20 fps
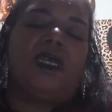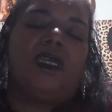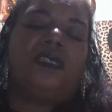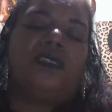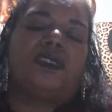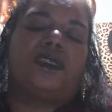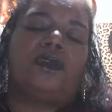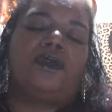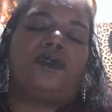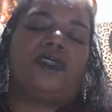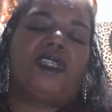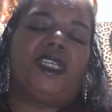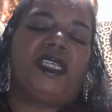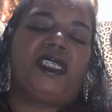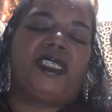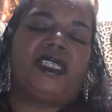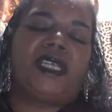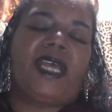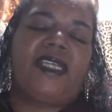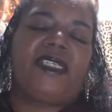So
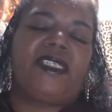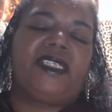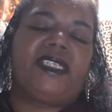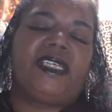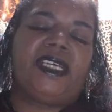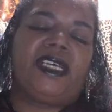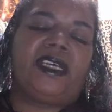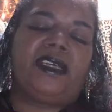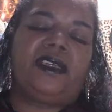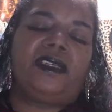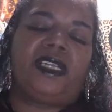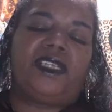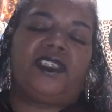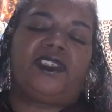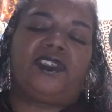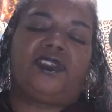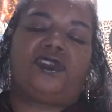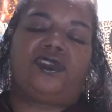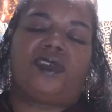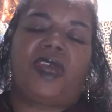this idea
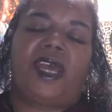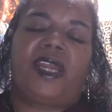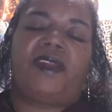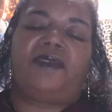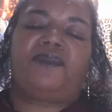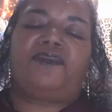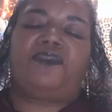that you're trying to